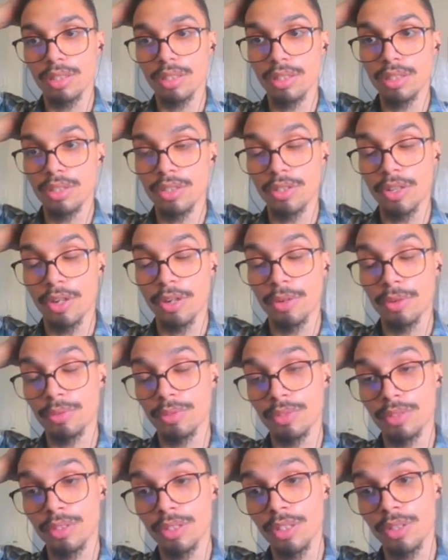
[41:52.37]

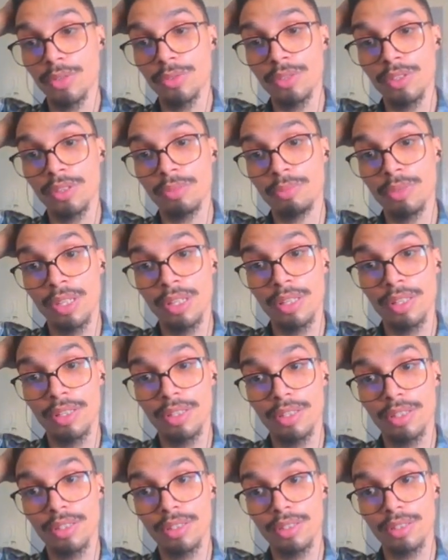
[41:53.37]
the code snippet
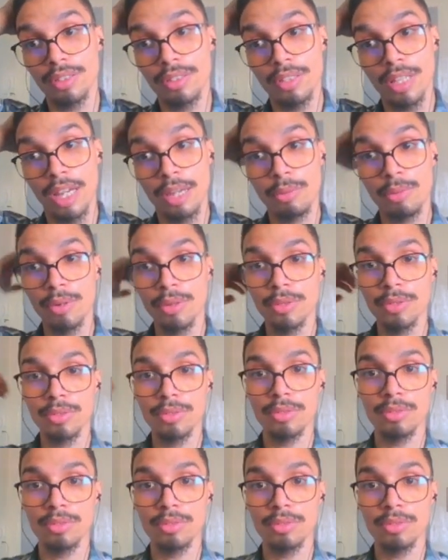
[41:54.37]
that I want.